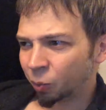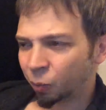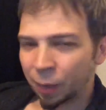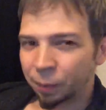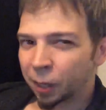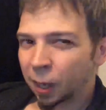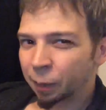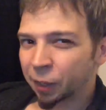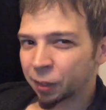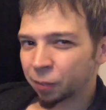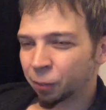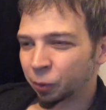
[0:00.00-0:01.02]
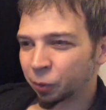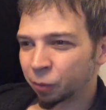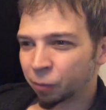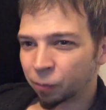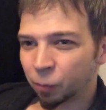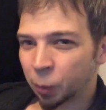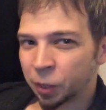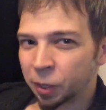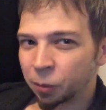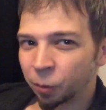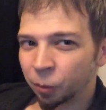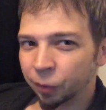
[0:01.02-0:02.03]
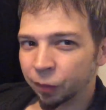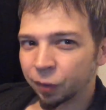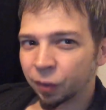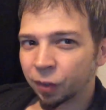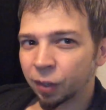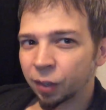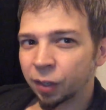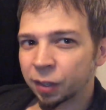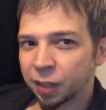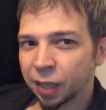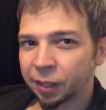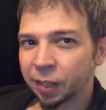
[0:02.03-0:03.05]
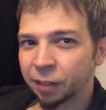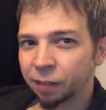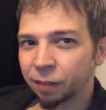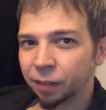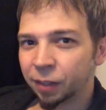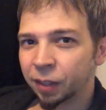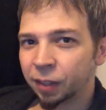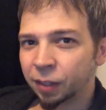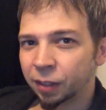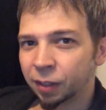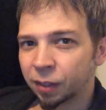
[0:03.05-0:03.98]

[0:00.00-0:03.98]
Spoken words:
web comics for 14-year-olds. It's that kind of thing.